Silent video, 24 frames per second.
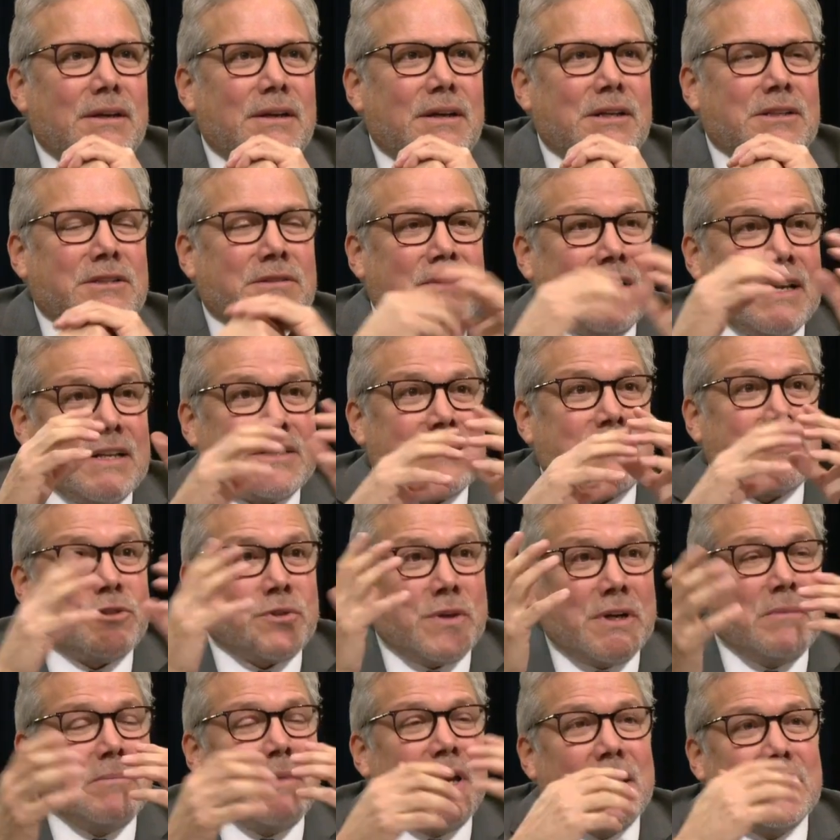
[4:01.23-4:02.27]
Because that's
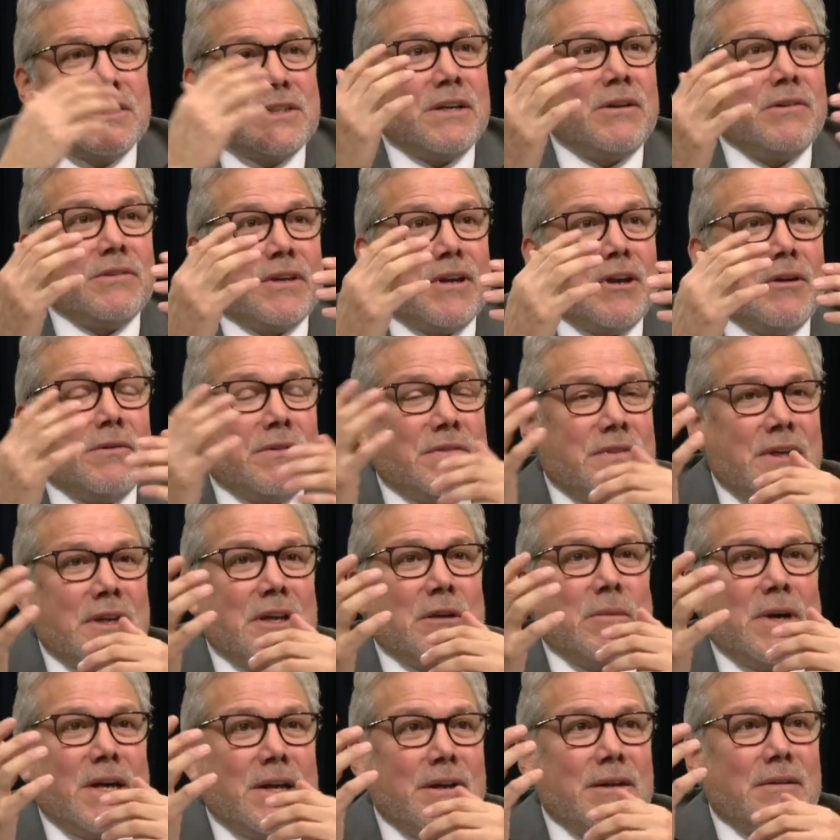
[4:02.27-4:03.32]
trying to manage healthcare. If You think
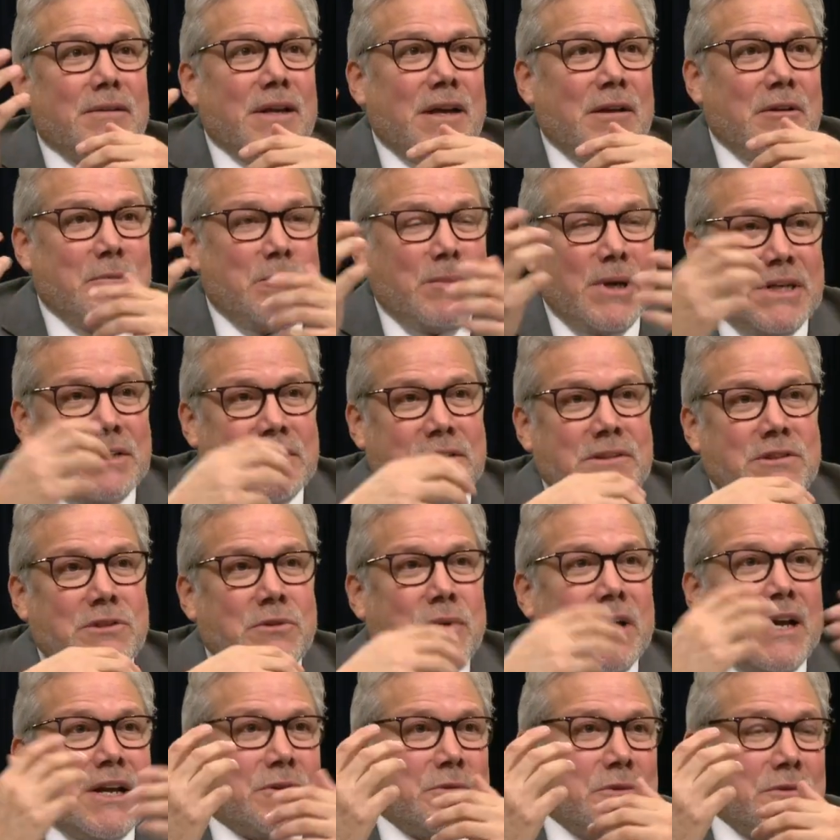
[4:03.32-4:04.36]
about it, how the patients
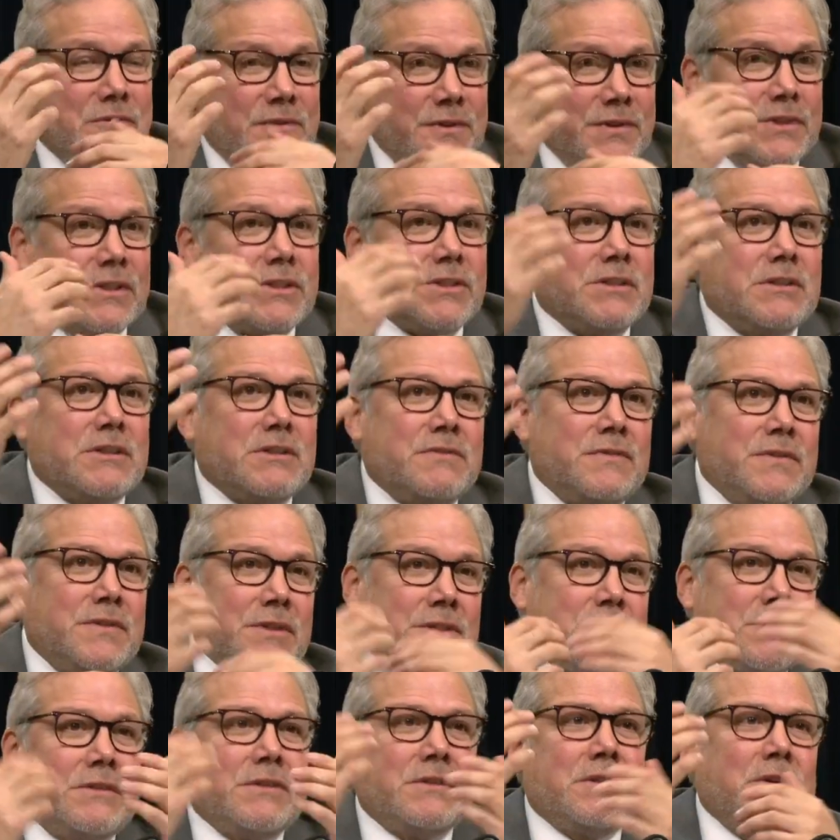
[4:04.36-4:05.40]
interact with physicians,
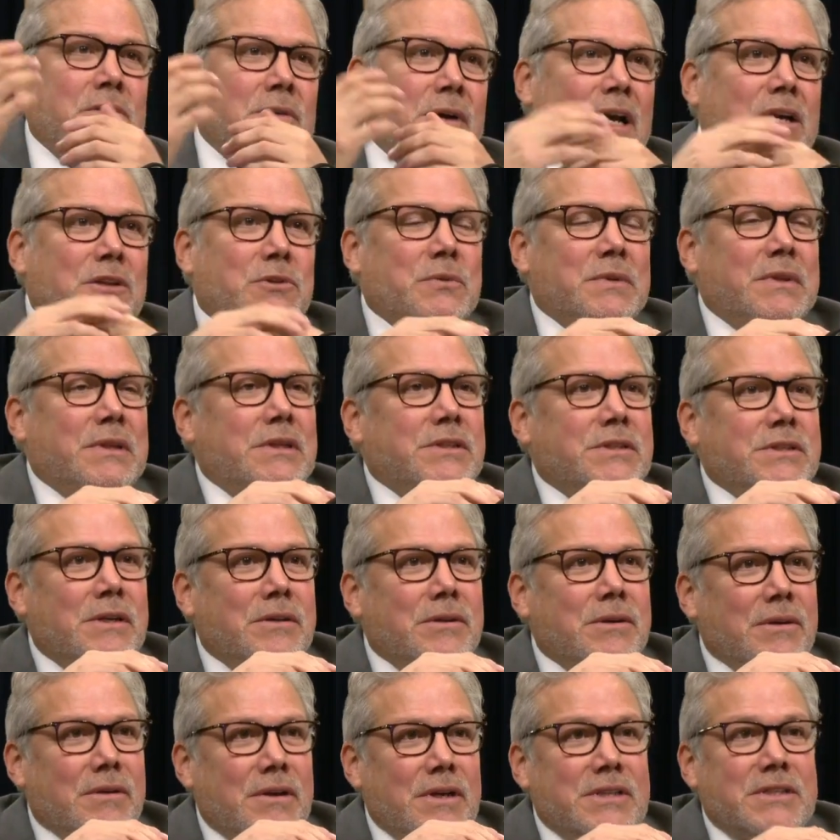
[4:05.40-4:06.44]
physicians interact with each
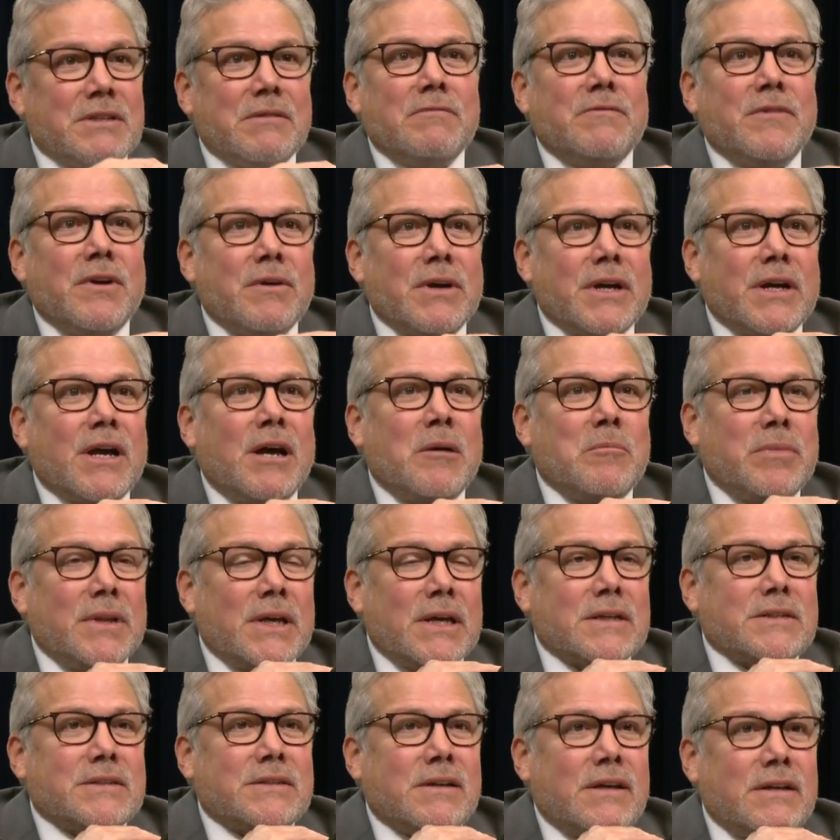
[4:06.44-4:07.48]
other. It's a very
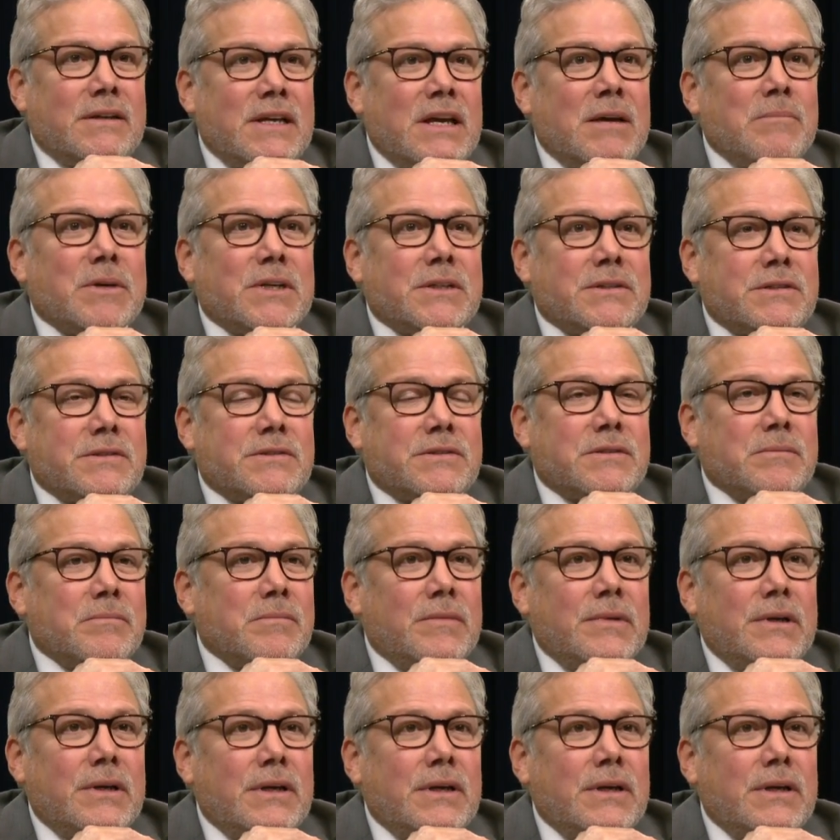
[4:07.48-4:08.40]
complex dynamic system.